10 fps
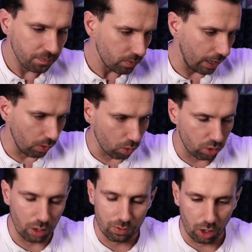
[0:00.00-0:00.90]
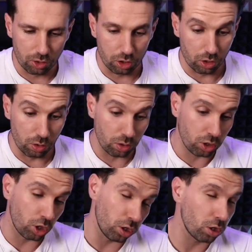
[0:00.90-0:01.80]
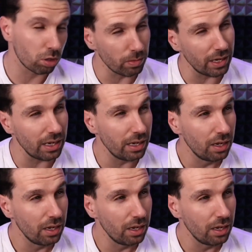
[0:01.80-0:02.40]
I also have gone to 3.